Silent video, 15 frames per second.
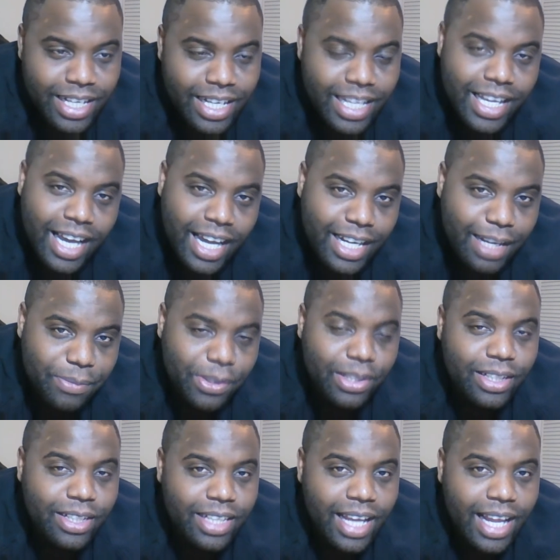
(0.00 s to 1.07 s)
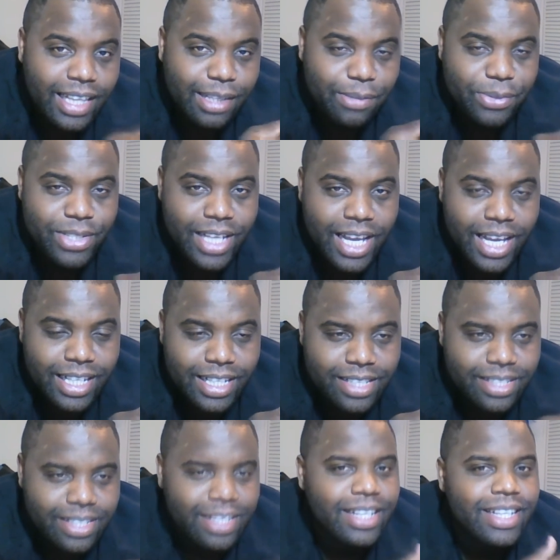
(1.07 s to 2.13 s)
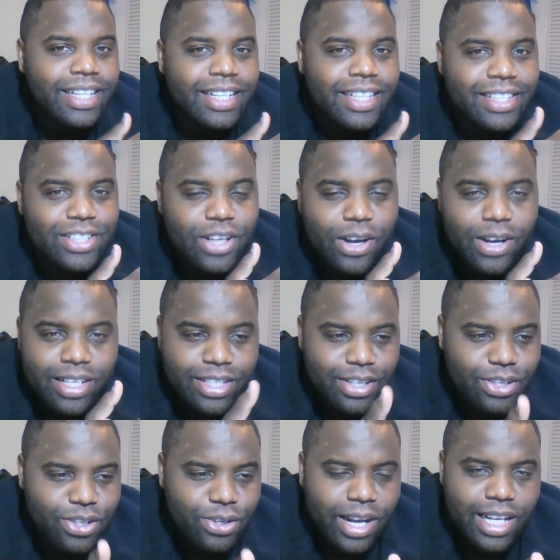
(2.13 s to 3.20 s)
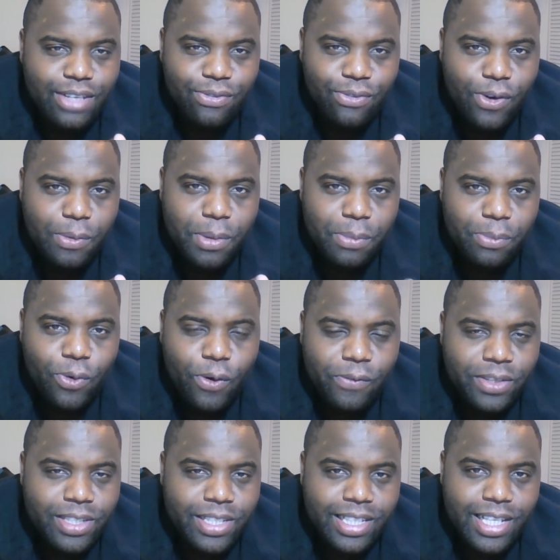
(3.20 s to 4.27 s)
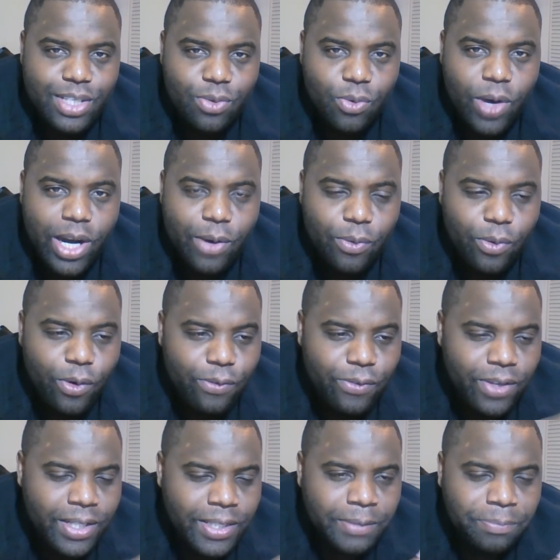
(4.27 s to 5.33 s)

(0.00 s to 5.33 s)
Then he got up and looked at the protagonist, started to transform and morph into this werewolf.